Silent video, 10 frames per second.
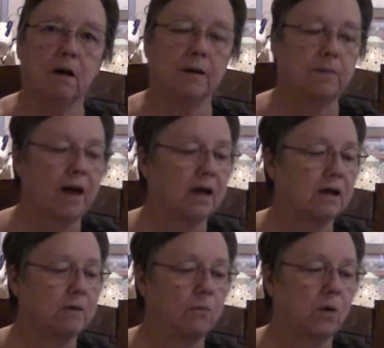I
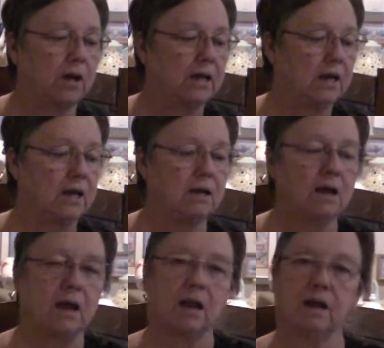pack up what I
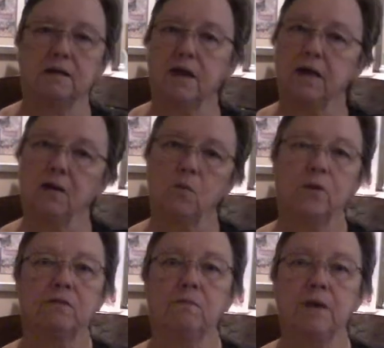need and I take it
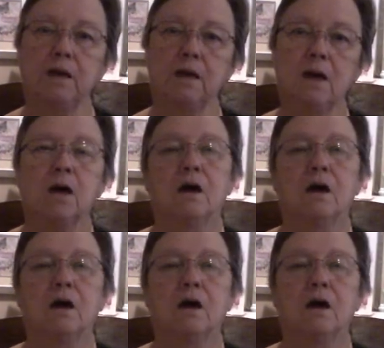with me,